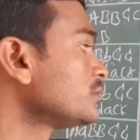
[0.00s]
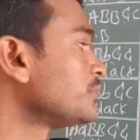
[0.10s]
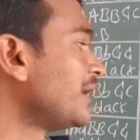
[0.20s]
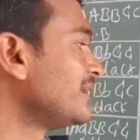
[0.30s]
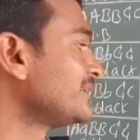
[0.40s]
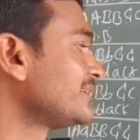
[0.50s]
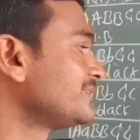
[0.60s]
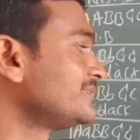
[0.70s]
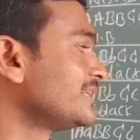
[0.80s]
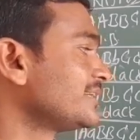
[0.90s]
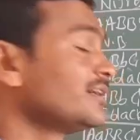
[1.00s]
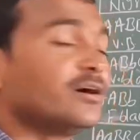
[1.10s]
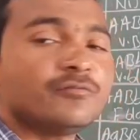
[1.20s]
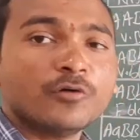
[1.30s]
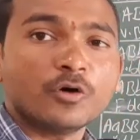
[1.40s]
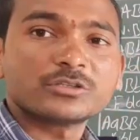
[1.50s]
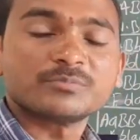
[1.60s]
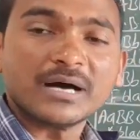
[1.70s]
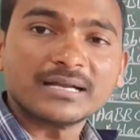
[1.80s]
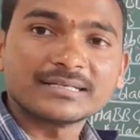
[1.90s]
small letter is there. 4
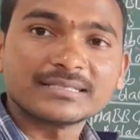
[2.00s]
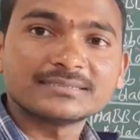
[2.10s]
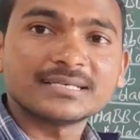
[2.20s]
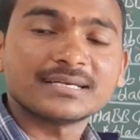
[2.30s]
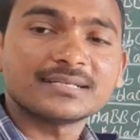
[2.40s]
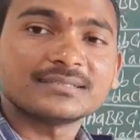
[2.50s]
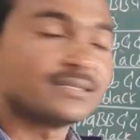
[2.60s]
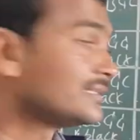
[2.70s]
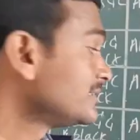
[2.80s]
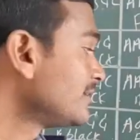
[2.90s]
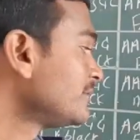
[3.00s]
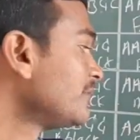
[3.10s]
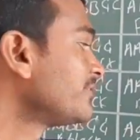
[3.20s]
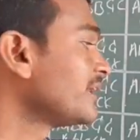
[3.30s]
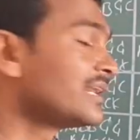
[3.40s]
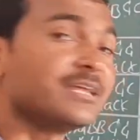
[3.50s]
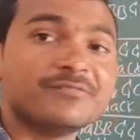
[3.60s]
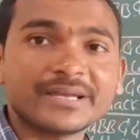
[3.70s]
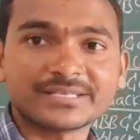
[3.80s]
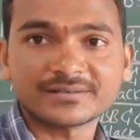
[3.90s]
small letter is there. That is the fairly
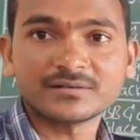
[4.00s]
white.